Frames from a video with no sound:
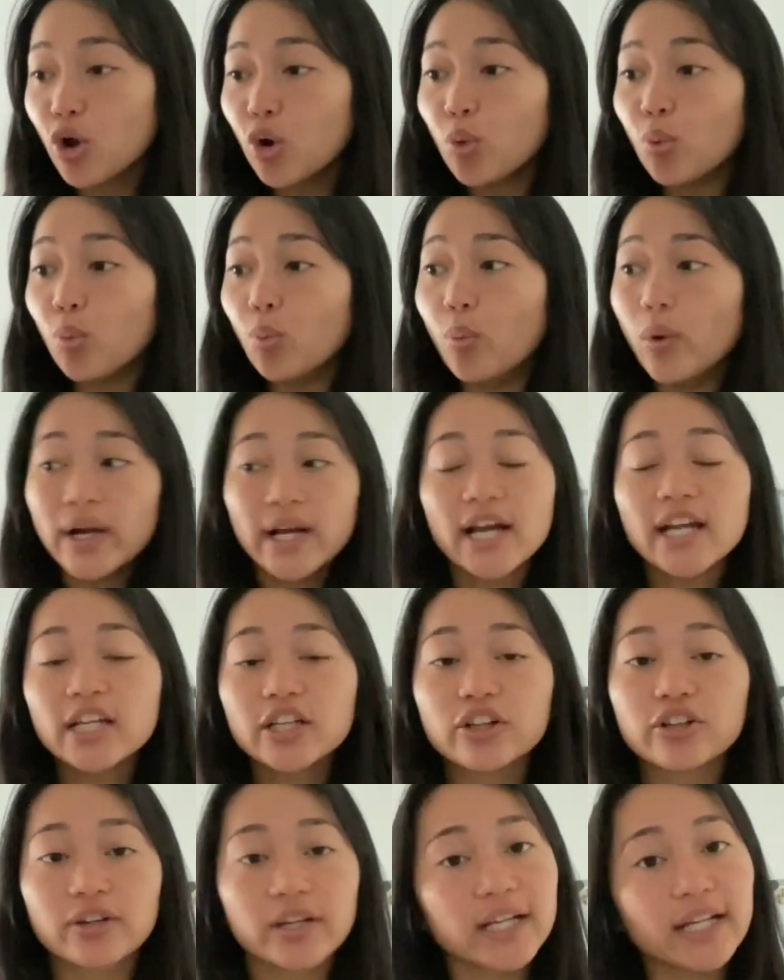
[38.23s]
what kind
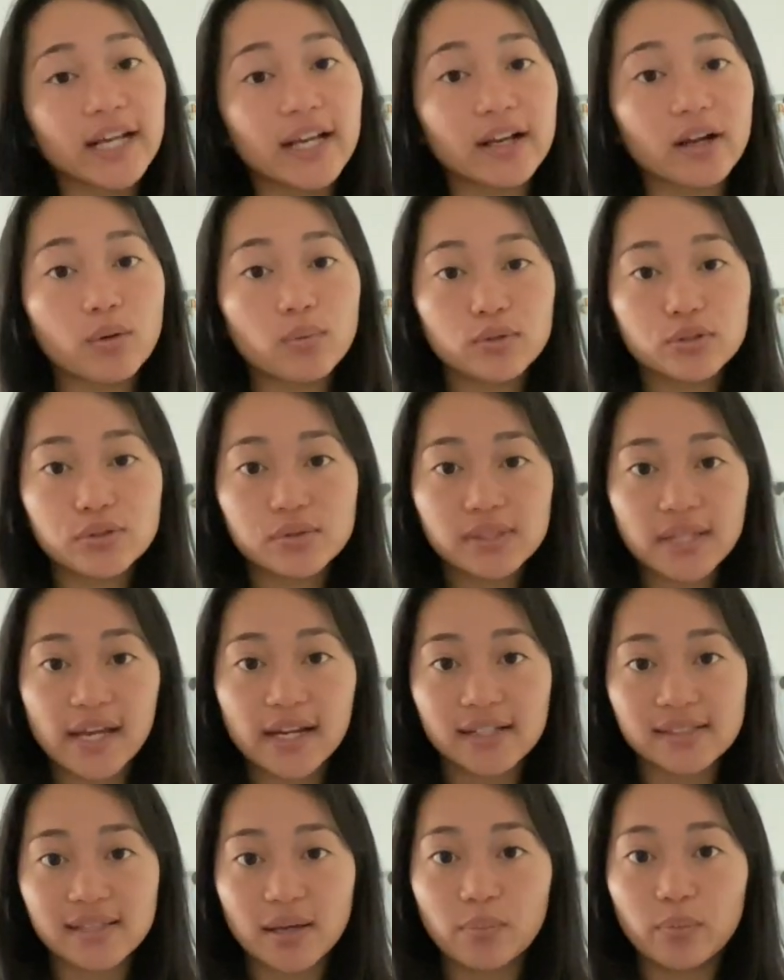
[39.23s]
of greeting would you say to
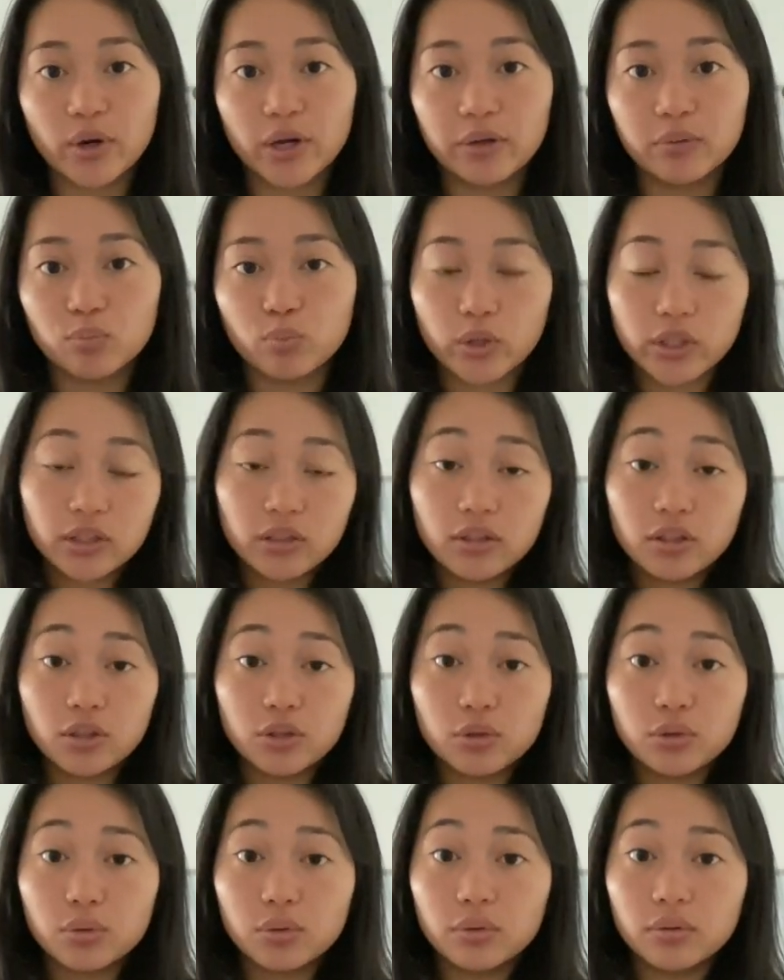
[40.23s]
someone when
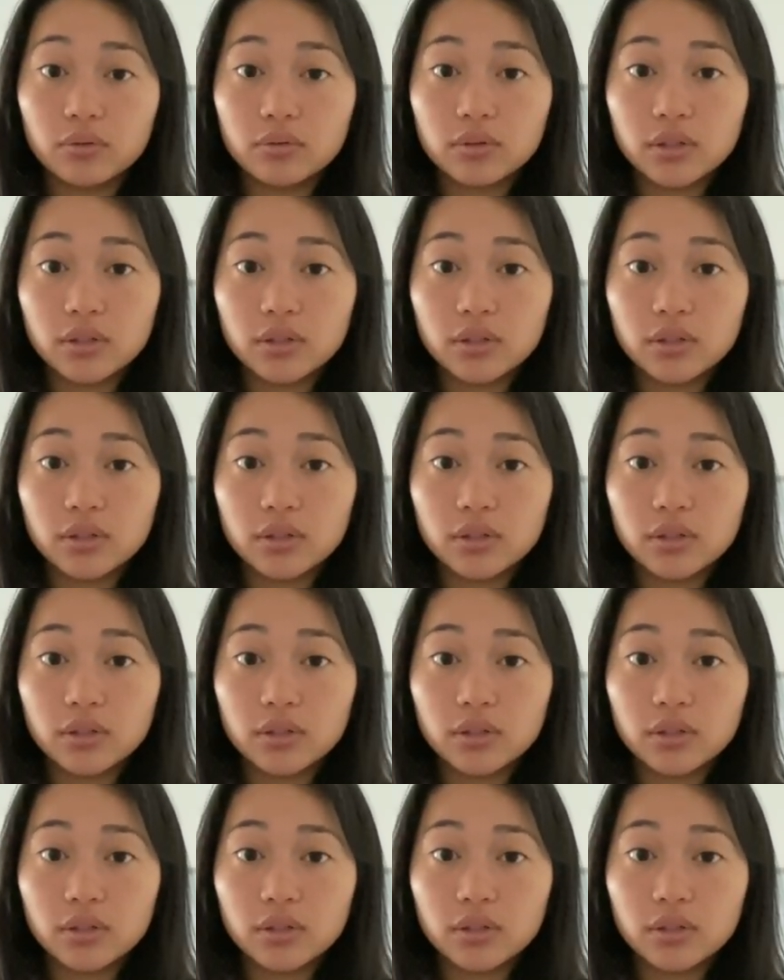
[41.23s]
you